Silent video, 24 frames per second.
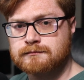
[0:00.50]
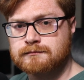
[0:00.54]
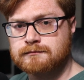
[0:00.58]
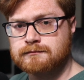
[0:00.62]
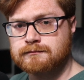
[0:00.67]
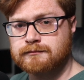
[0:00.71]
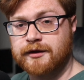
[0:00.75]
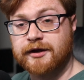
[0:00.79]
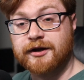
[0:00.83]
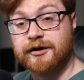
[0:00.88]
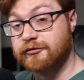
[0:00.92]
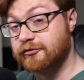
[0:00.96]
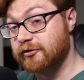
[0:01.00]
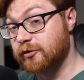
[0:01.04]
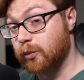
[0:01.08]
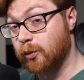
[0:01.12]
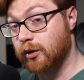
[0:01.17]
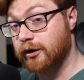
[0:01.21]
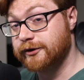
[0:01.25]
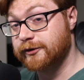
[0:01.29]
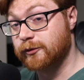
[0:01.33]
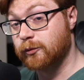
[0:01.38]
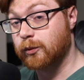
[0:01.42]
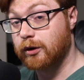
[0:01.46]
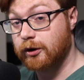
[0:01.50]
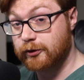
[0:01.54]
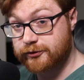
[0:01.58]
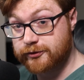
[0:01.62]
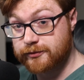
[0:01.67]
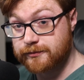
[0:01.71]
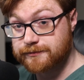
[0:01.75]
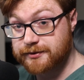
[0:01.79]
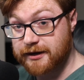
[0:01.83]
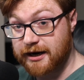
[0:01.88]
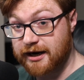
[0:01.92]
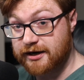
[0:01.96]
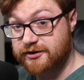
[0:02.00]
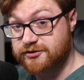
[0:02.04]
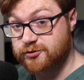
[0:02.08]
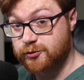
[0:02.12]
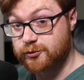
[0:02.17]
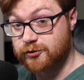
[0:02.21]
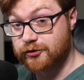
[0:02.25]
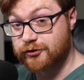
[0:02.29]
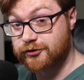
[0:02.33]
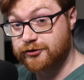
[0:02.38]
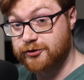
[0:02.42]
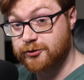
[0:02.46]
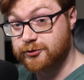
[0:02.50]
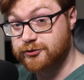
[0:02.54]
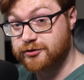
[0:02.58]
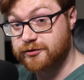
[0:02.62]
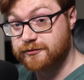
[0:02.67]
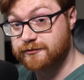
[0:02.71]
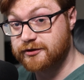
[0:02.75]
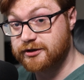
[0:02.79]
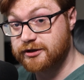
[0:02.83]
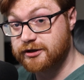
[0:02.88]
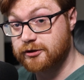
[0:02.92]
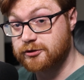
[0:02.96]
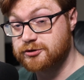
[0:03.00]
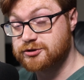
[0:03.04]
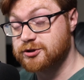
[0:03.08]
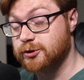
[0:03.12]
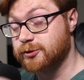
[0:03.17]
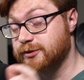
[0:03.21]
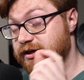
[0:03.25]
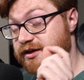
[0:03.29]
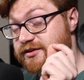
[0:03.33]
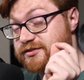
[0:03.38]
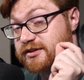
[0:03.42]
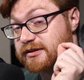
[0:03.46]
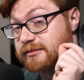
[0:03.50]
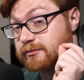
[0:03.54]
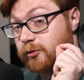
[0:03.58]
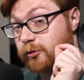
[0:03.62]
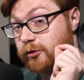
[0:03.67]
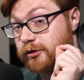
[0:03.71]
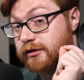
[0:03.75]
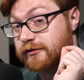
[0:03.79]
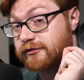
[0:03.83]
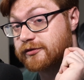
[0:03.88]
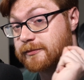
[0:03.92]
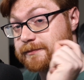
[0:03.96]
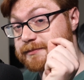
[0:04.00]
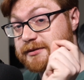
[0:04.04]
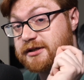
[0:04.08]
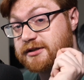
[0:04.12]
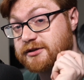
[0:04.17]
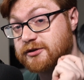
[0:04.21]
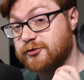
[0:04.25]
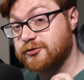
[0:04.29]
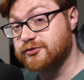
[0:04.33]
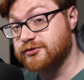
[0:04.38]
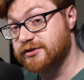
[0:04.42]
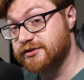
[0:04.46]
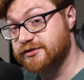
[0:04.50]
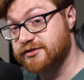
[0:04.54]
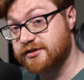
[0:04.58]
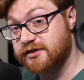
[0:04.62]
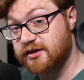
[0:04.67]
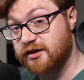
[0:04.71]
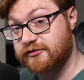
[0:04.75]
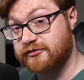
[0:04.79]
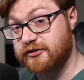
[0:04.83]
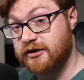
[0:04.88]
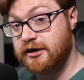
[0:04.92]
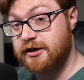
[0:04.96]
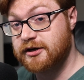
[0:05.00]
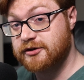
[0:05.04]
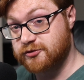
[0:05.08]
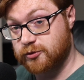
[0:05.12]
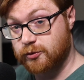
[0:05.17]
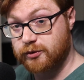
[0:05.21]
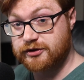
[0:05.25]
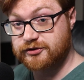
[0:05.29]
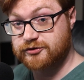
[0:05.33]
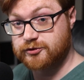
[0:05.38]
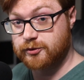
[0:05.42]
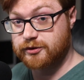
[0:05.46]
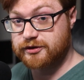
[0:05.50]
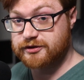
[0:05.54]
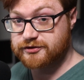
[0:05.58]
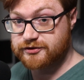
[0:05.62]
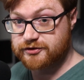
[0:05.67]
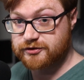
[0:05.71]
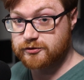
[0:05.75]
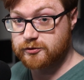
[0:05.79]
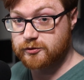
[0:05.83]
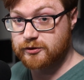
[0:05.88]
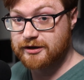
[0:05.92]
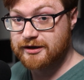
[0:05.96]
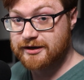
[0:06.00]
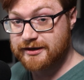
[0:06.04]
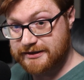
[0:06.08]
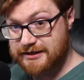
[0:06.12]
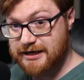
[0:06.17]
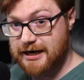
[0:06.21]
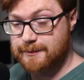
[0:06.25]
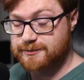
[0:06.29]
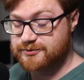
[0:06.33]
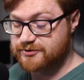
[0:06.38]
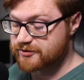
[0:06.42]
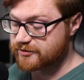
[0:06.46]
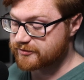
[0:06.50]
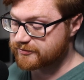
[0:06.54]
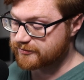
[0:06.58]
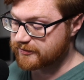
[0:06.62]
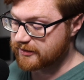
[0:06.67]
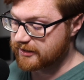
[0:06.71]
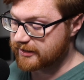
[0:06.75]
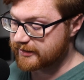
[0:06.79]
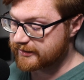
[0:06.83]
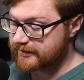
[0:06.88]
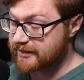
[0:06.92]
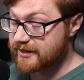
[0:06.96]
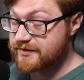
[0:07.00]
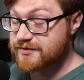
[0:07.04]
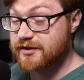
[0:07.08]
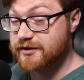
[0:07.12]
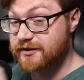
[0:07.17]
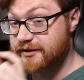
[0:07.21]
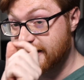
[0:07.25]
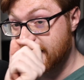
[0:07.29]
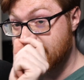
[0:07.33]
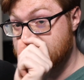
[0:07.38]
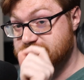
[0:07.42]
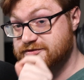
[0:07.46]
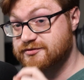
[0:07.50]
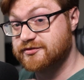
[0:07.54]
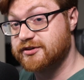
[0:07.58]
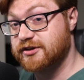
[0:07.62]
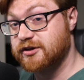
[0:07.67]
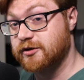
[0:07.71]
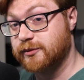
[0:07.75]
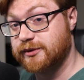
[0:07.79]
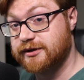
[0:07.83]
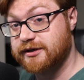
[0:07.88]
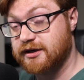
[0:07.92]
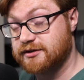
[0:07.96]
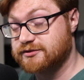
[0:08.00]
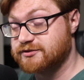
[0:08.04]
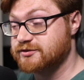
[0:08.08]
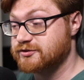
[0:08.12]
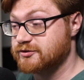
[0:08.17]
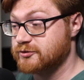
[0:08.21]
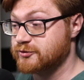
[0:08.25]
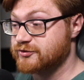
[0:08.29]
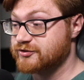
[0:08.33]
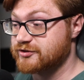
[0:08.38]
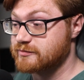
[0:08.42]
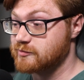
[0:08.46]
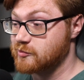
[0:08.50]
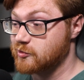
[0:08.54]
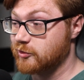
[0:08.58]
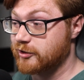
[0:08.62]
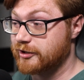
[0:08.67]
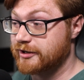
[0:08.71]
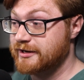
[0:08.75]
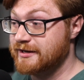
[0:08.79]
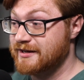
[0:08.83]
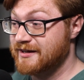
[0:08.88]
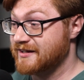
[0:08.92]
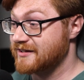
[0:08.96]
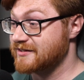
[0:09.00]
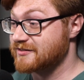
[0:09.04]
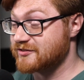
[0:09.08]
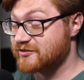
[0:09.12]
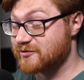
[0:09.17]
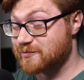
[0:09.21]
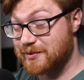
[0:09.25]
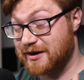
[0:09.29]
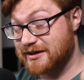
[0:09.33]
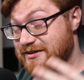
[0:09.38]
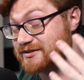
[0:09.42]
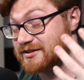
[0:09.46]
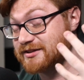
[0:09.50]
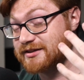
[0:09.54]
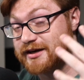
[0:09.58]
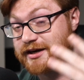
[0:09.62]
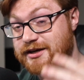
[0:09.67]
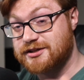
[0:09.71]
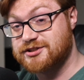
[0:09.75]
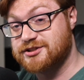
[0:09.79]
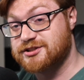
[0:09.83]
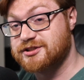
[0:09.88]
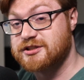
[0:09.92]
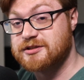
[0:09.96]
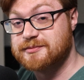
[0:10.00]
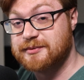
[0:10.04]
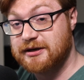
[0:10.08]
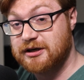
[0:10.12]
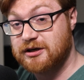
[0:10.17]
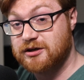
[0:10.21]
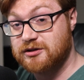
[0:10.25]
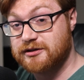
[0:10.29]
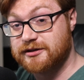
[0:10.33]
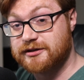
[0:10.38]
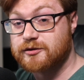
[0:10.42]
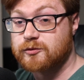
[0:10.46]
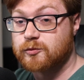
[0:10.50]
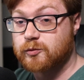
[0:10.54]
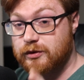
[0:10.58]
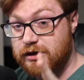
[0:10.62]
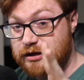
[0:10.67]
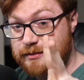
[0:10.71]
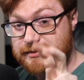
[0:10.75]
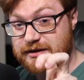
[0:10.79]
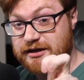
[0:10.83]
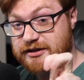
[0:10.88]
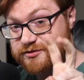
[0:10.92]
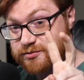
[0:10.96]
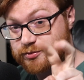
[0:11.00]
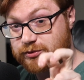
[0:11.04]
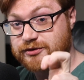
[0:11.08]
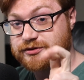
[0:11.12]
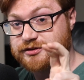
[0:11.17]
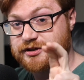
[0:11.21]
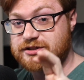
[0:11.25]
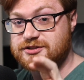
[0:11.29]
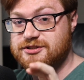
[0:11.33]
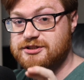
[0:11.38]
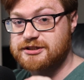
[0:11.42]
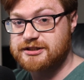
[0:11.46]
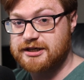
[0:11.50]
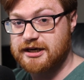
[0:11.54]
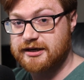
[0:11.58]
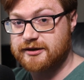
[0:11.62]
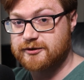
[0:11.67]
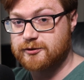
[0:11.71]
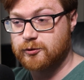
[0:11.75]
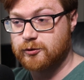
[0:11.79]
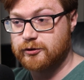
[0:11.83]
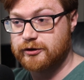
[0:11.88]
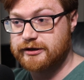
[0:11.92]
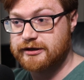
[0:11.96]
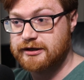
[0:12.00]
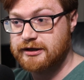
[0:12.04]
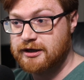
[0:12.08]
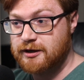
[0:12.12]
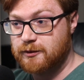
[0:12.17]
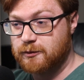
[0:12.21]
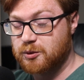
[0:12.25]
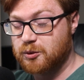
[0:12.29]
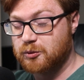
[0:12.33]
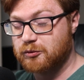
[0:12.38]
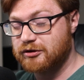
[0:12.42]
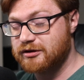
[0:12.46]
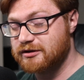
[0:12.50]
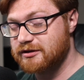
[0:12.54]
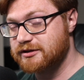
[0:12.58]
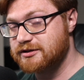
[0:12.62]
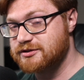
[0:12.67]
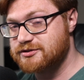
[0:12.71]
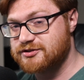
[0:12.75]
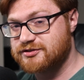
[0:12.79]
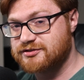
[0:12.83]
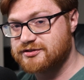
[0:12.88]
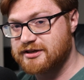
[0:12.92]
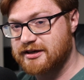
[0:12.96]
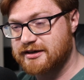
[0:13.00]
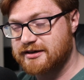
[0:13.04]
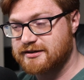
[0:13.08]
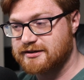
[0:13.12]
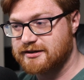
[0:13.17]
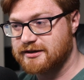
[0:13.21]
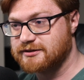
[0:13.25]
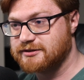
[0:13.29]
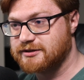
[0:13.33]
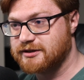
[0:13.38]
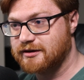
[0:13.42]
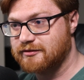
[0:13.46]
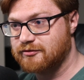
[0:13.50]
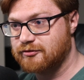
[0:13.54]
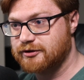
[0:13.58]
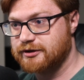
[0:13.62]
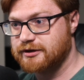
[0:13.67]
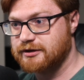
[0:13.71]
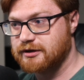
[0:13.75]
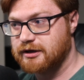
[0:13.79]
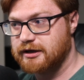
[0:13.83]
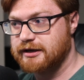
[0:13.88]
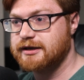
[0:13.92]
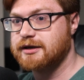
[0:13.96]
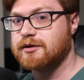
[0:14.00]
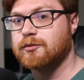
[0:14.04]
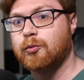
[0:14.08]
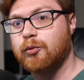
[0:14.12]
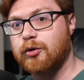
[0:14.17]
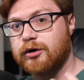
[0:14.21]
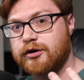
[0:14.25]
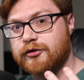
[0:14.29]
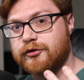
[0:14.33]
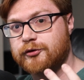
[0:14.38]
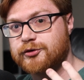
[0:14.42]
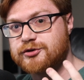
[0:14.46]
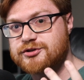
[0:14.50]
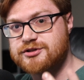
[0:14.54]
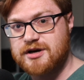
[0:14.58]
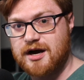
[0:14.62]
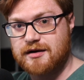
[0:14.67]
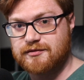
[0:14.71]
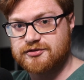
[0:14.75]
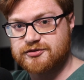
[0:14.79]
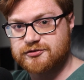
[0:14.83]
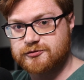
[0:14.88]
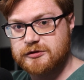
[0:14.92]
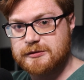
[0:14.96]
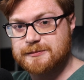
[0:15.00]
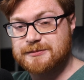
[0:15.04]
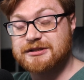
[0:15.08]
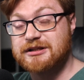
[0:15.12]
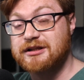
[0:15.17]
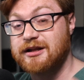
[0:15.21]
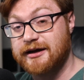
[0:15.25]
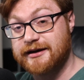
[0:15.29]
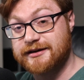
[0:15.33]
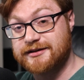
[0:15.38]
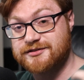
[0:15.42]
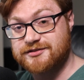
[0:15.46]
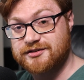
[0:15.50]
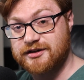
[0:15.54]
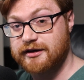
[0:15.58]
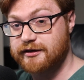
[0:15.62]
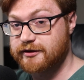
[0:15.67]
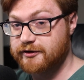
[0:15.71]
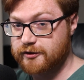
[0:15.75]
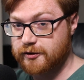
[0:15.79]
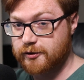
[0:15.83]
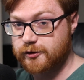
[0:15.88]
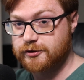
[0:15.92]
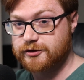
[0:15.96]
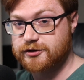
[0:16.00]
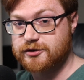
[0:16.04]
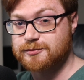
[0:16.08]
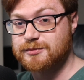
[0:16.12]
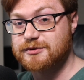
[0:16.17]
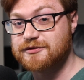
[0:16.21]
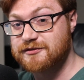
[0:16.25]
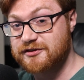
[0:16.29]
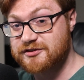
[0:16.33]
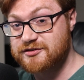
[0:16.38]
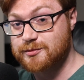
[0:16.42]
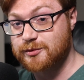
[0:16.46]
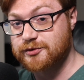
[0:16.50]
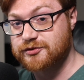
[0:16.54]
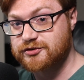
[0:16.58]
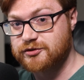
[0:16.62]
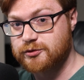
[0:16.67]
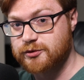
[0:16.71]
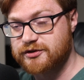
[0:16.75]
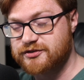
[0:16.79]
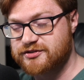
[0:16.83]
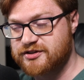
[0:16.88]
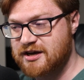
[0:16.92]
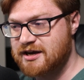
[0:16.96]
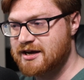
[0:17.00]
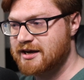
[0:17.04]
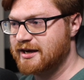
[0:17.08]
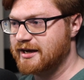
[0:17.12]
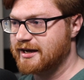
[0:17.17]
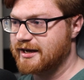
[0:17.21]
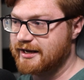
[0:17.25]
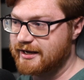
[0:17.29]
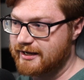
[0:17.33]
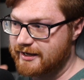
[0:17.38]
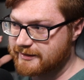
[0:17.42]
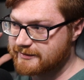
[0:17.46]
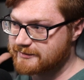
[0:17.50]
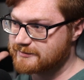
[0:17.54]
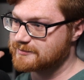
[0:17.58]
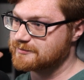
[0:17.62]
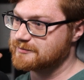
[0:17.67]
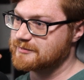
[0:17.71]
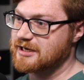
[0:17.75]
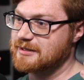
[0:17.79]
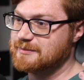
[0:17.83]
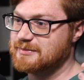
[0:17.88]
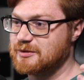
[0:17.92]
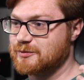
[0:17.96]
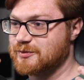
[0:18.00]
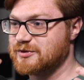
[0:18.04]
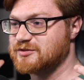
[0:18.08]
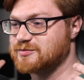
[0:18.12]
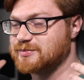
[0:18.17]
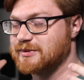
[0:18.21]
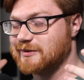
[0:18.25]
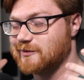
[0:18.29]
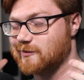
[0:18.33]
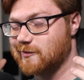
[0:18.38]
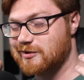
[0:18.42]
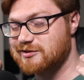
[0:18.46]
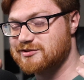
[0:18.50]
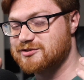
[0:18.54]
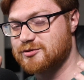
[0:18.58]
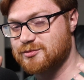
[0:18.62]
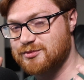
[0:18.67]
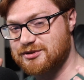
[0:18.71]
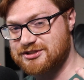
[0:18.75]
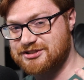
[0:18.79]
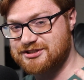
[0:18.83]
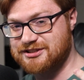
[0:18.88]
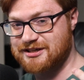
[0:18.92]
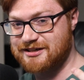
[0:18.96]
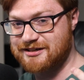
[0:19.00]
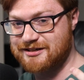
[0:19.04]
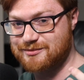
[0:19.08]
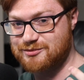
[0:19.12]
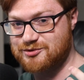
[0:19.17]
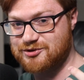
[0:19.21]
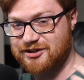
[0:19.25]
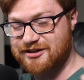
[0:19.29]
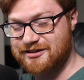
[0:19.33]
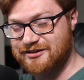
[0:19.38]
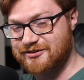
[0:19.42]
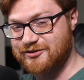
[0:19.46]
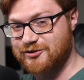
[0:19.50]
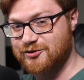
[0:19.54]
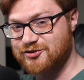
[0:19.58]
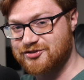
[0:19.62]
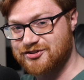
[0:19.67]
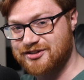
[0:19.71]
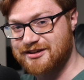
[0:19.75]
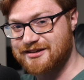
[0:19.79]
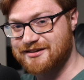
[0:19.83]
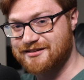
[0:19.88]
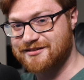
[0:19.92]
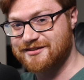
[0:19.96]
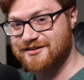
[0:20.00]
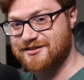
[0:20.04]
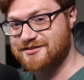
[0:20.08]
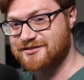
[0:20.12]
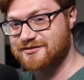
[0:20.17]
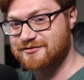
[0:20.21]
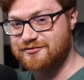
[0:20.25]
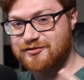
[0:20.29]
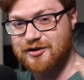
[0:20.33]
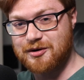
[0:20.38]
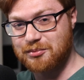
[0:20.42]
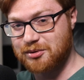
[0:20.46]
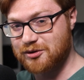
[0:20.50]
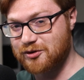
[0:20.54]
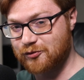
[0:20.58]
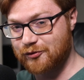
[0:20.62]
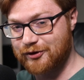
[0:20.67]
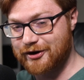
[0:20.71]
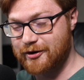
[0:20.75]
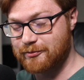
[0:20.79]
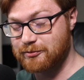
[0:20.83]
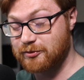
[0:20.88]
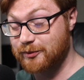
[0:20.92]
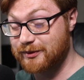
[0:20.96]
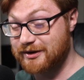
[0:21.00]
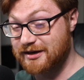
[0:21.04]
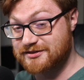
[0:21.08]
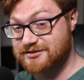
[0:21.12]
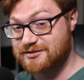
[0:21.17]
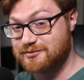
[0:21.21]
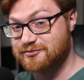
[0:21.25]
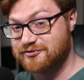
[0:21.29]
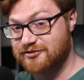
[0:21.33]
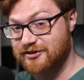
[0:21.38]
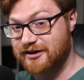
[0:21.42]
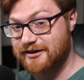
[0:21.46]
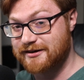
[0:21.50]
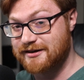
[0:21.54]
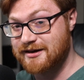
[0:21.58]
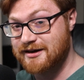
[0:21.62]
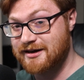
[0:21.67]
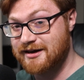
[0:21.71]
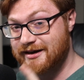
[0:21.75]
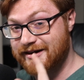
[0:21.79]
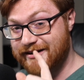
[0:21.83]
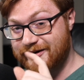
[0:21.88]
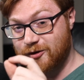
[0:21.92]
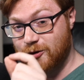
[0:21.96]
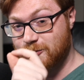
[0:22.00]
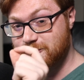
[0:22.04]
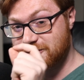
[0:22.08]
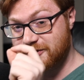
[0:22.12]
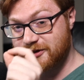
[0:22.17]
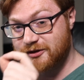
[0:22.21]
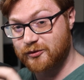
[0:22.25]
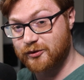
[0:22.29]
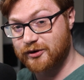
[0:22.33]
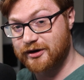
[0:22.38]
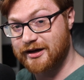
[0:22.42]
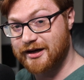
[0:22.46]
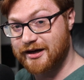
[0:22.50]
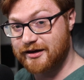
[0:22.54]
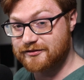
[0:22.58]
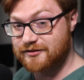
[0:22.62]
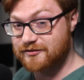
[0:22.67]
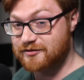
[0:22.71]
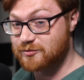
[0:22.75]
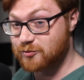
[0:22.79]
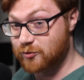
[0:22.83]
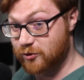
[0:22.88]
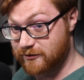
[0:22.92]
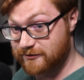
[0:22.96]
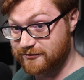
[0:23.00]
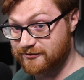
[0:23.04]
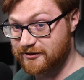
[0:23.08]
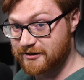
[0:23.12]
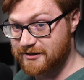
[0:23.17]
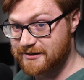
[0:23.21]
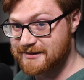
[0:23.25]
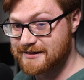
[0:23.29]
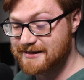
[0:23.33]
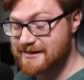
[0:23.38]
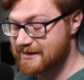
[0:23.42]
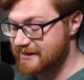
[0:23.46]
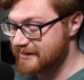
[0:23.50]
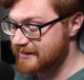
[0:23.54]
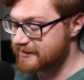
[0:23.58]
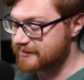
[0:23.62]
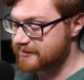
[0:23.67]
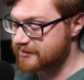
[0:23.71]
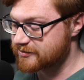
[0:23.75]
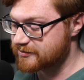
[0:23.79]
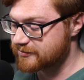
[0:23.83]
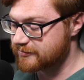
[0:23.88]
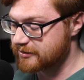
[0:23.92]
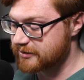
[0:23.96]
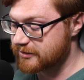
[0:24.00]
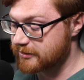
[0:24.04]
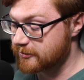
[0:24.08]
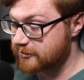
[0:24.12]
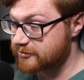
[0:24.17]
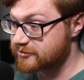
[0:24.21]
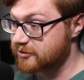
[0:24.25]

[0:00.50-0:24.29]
Hey everyone and welcome back to another YouTube video showcasing more of the Pico CTF 2022 Capture the Flag. In the last video we got to do some more inspecting HTML in a web exploitation category. We're really just kind of uncovering, hey, what other JavaScript client-side code could be visible to us and maybe we spent way too much time trying to understand things and fumble around, but we had some fun and hopefully we're going to have even more fun in this video.